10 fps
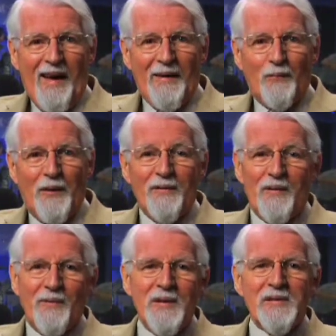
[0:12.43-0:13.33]
And one of
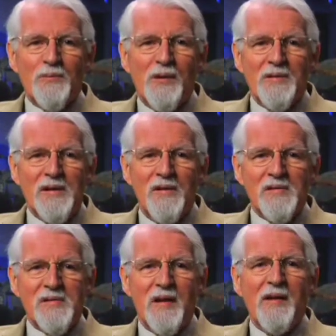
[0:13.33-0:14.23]
the recent ones I've
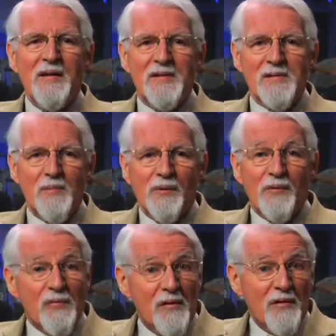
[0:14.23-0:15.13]
studied is Book
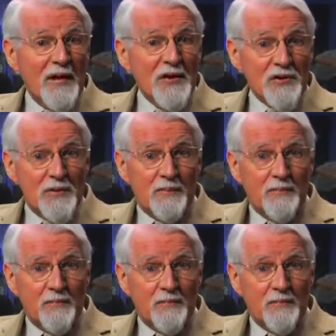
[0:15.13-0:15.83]
of Revelation.